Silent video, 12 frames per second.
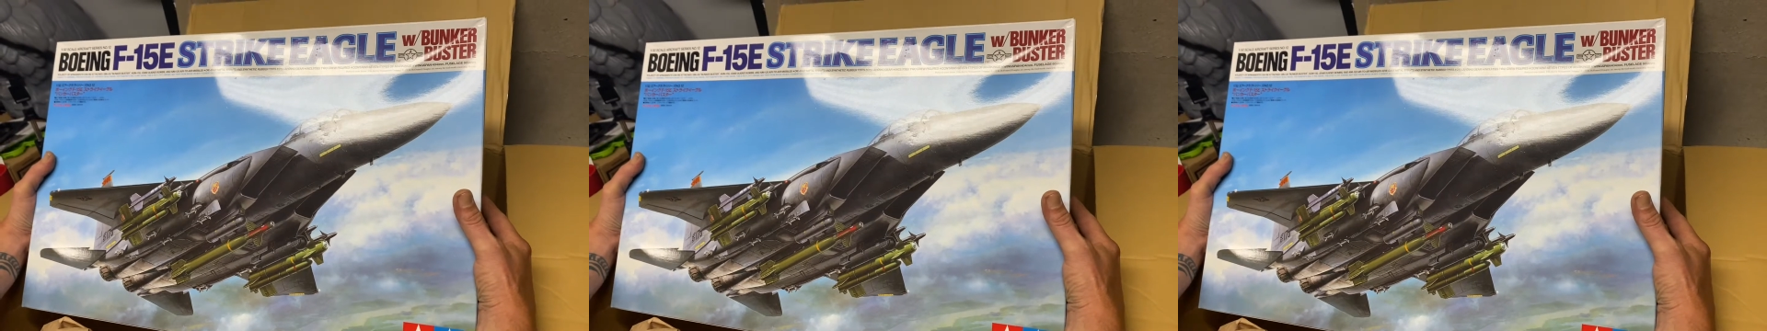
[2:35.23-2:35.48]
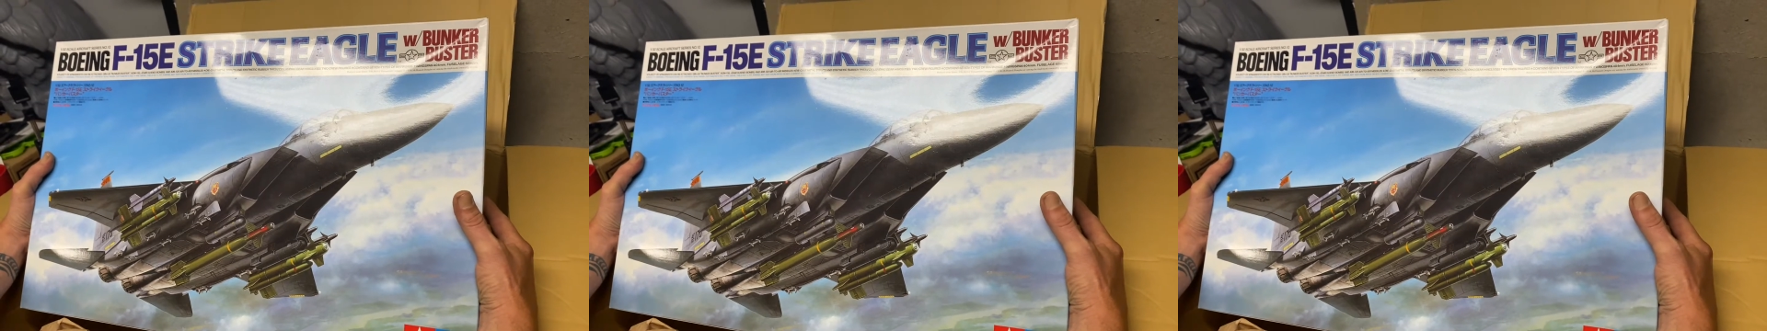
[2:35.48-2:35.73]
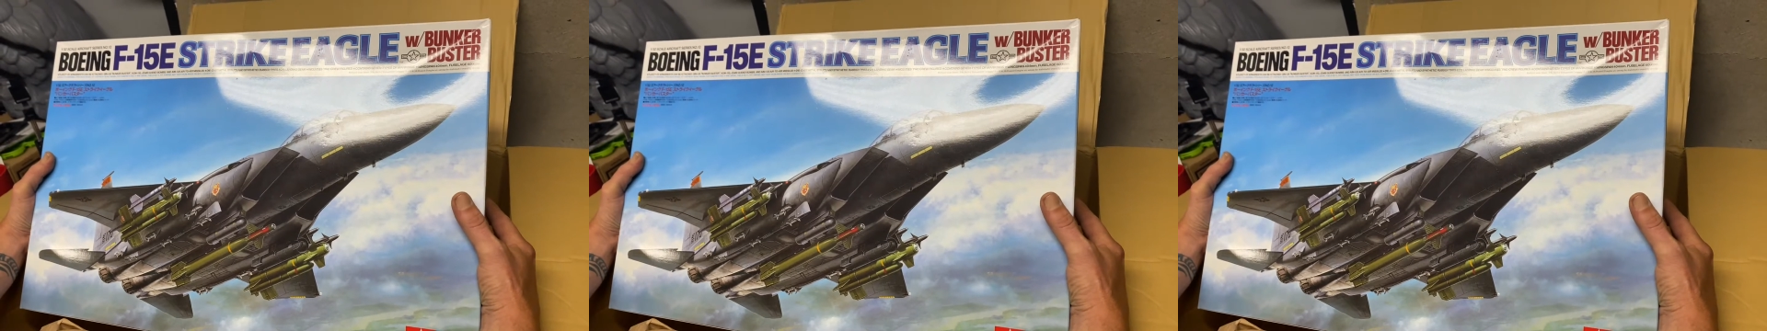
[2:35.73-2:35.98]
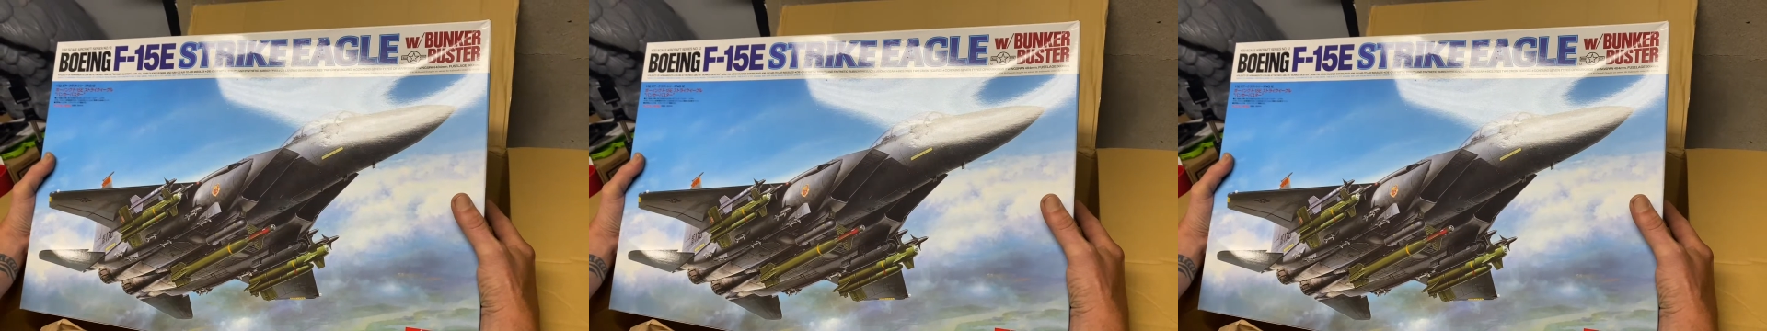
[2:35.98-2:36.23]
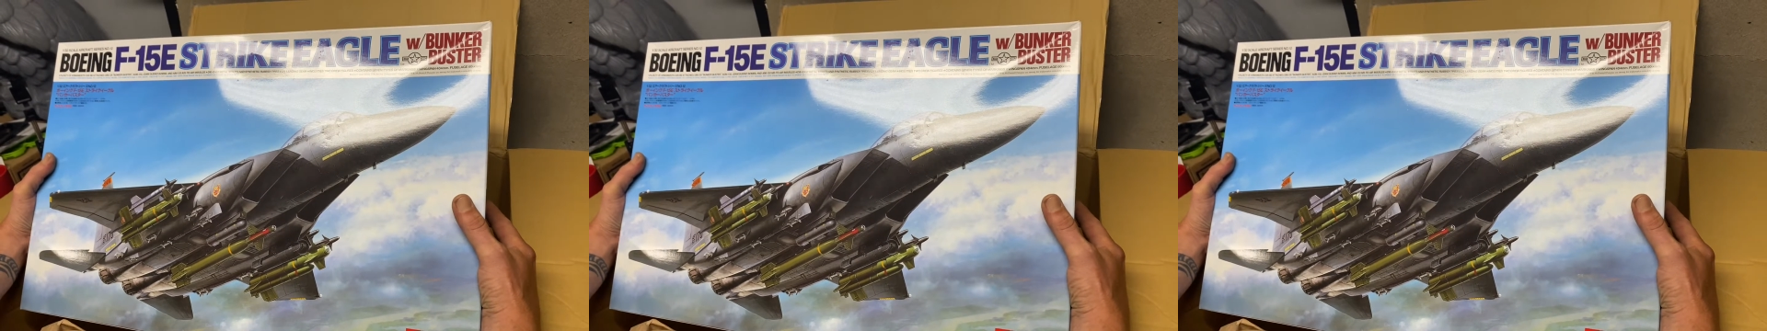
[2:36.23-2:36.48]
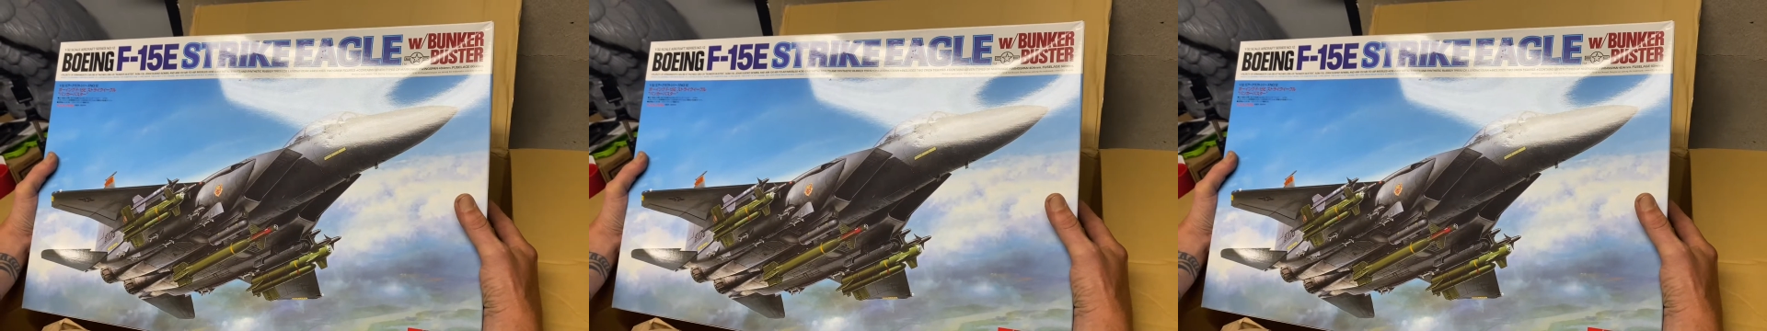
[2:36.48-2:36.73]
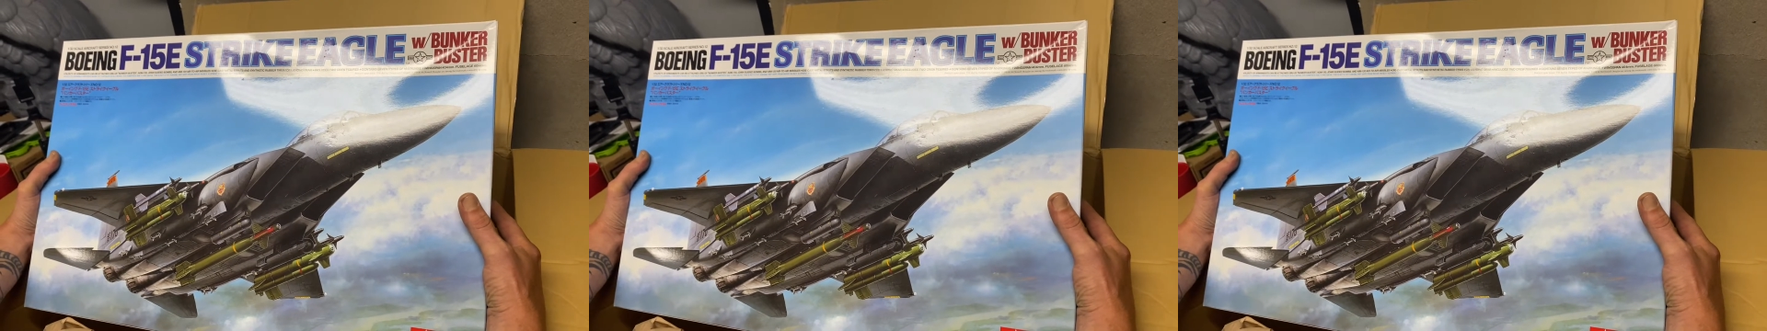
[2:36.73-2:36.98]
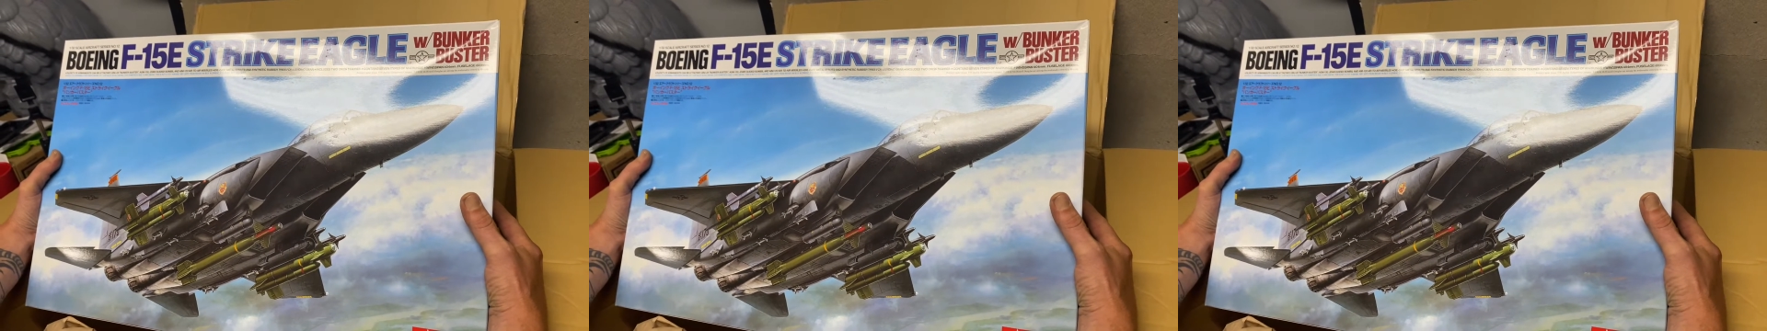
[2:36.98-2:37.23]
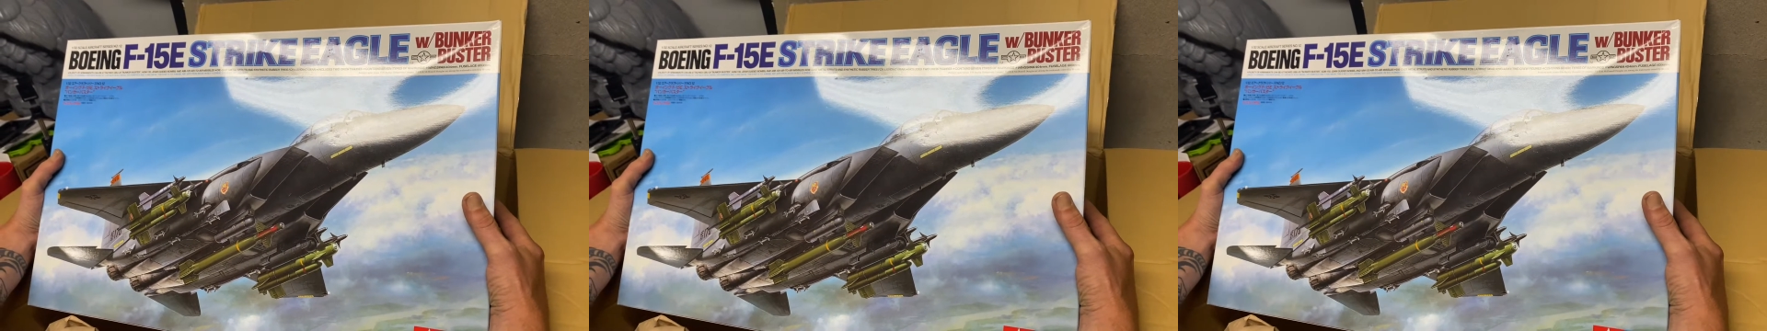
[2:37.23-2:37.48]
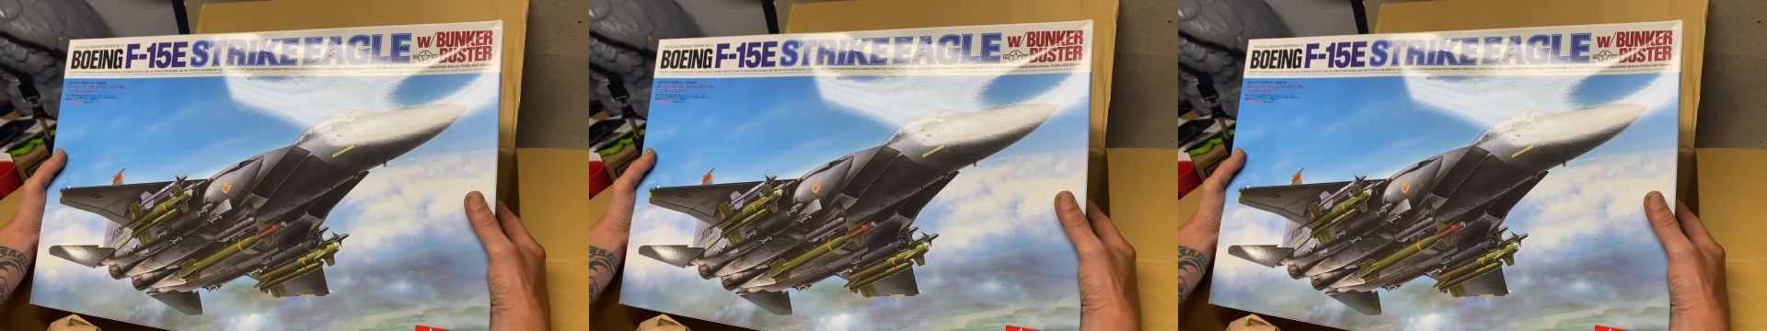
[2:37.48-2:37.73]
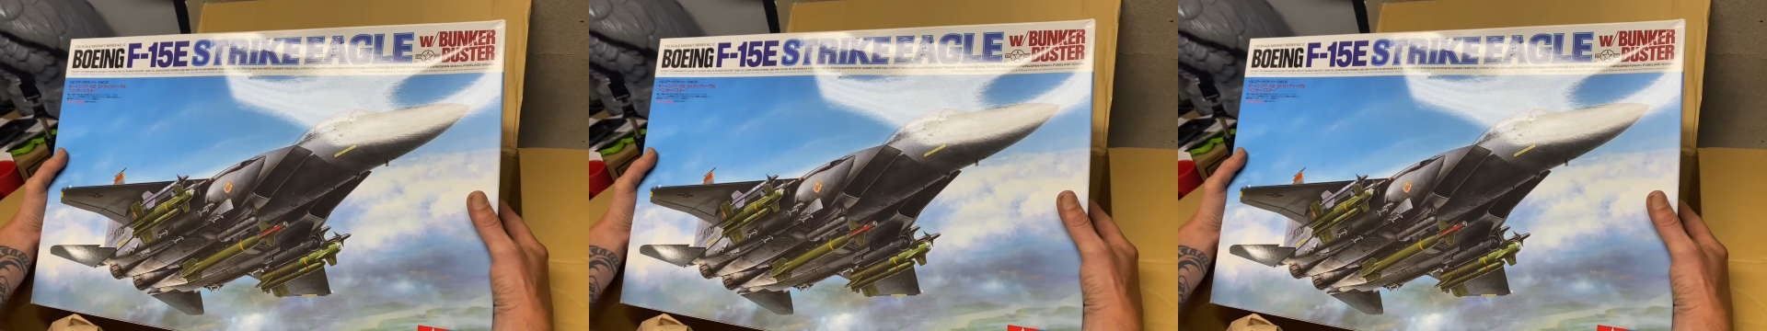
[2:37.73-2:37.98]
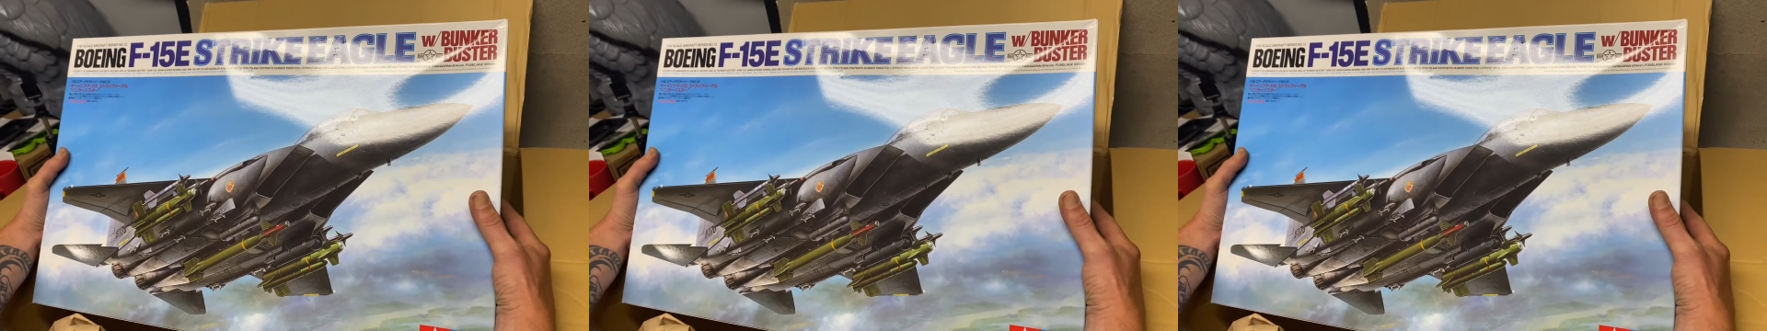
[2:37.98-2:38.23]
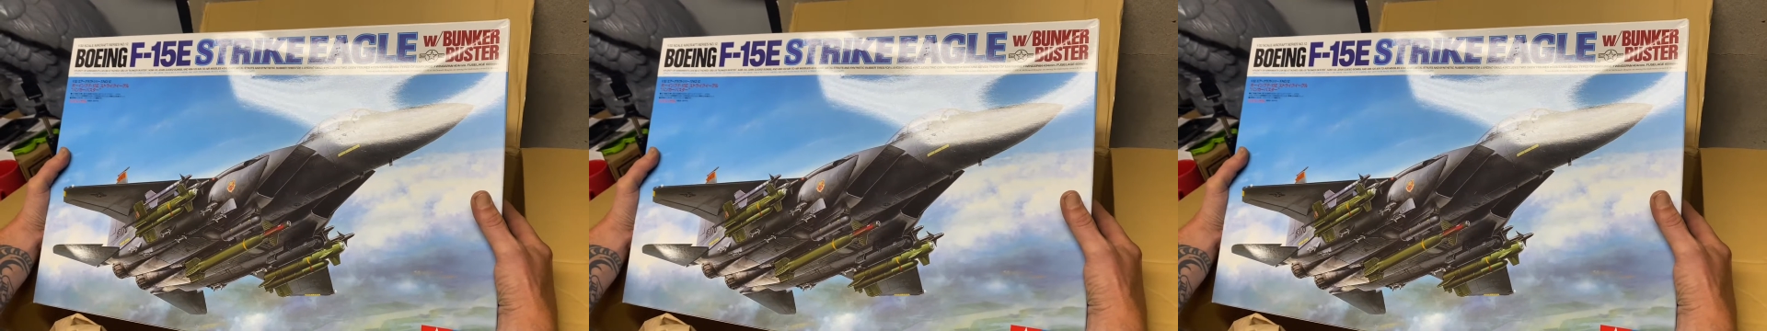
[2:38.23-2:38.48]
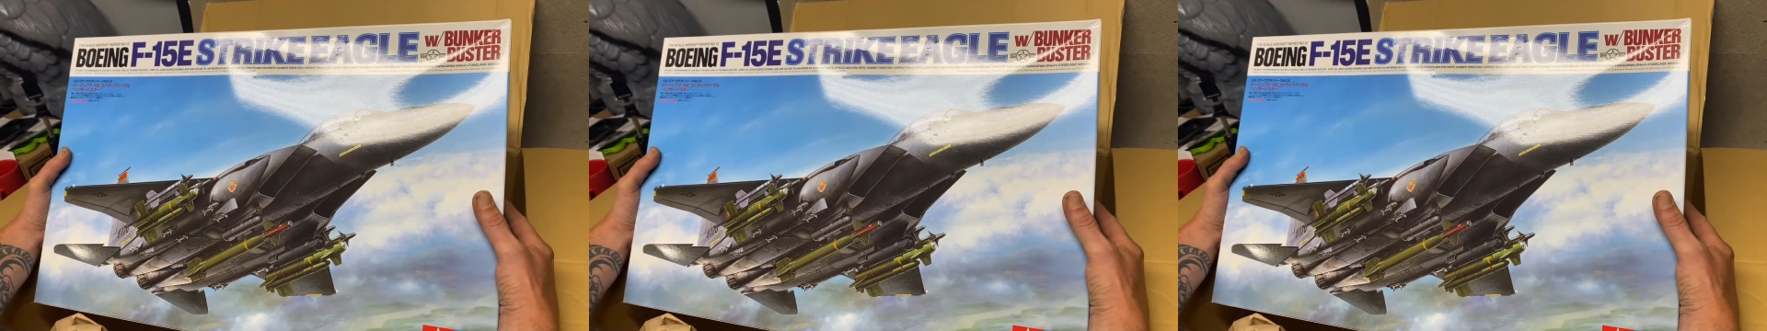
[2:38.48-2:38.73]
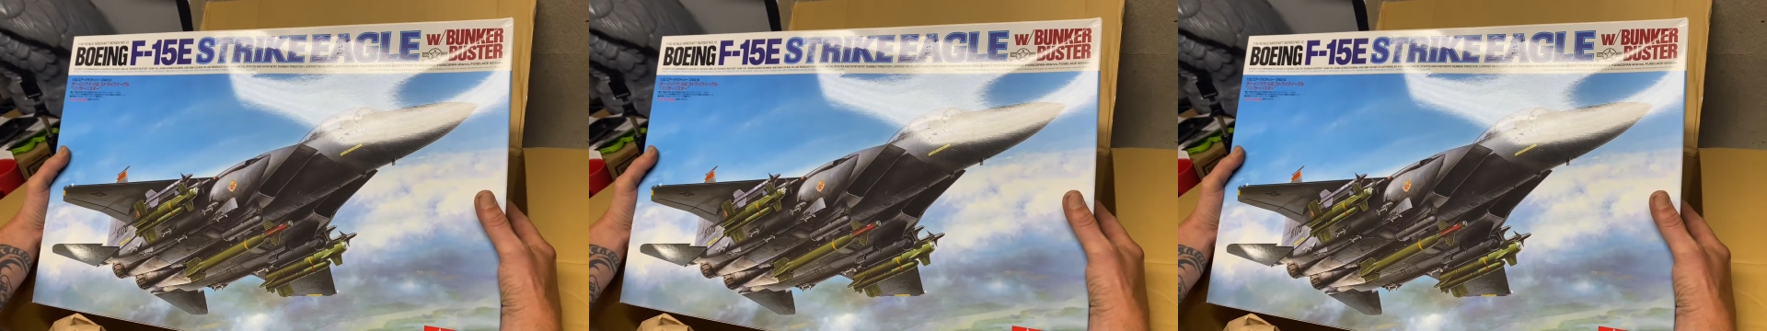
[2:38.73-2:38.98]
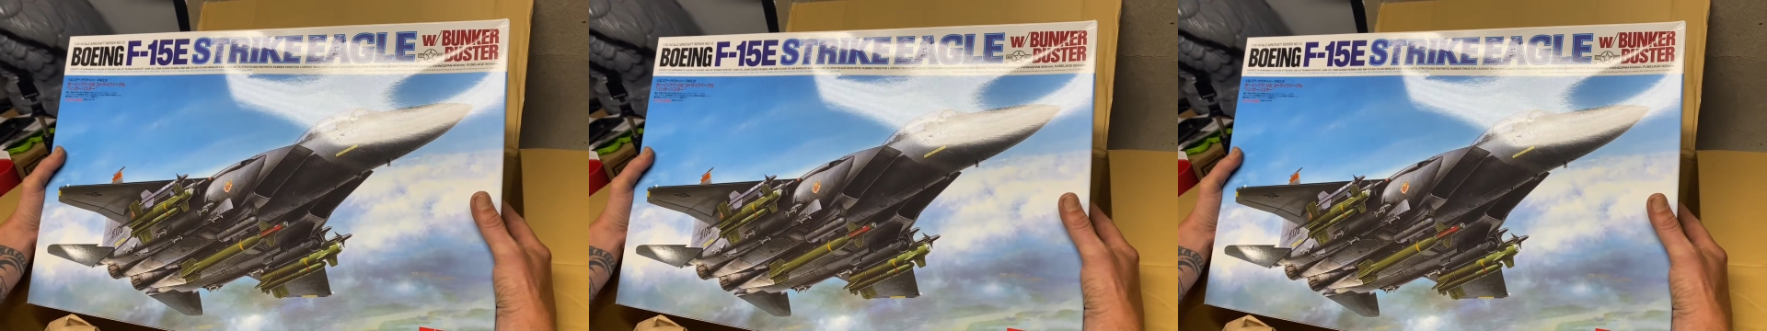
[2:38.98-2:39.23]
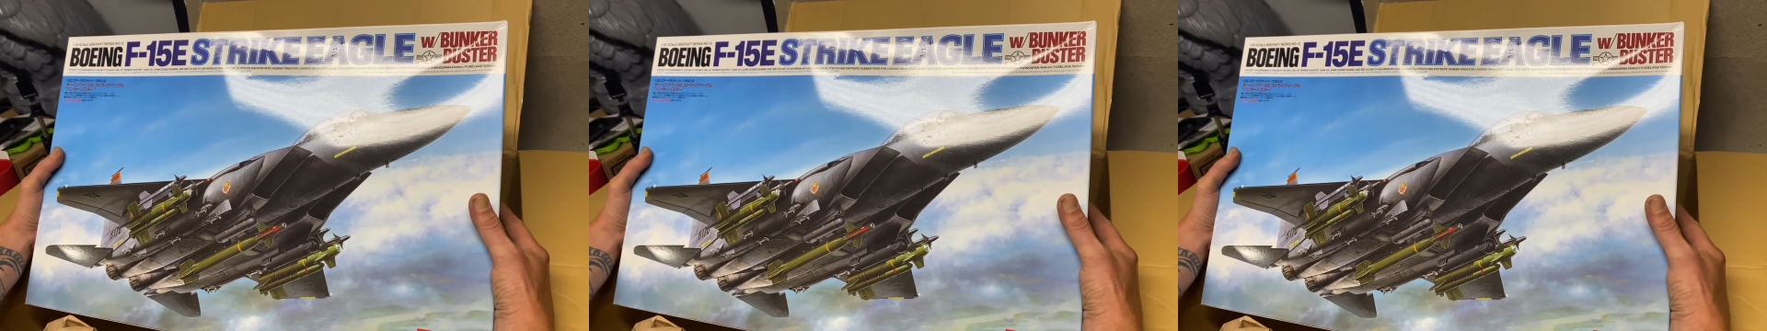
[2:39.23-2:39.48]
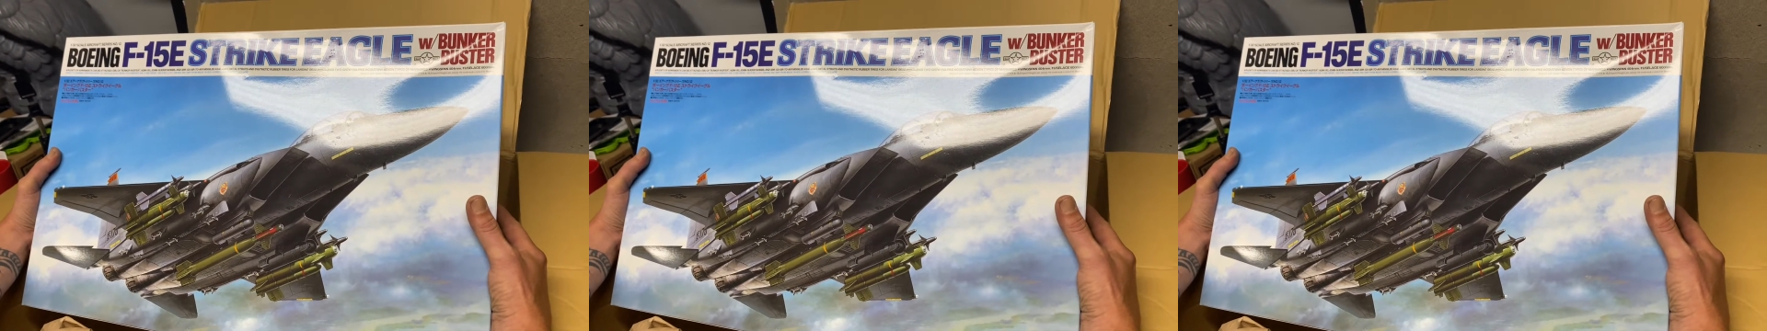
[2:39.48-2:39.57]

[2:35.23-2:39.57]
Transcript: No face is visible, so there are no lips to read.